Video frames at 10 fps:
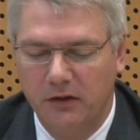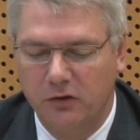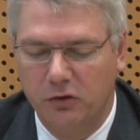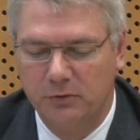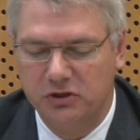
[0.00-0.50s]
the
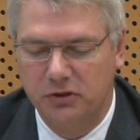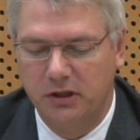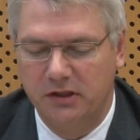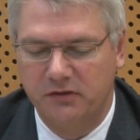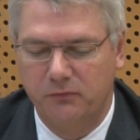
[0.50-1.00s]

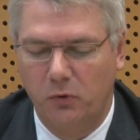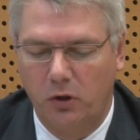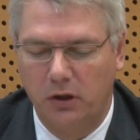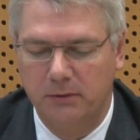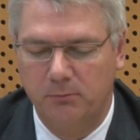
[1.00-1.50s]
commissioners
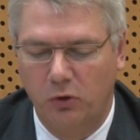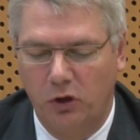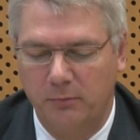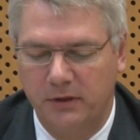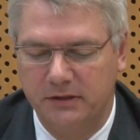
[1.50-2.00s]
for
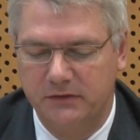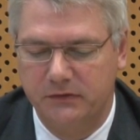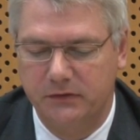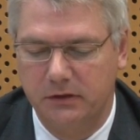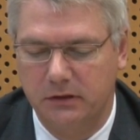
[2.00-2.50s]

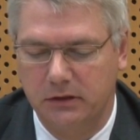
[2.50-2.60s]
employment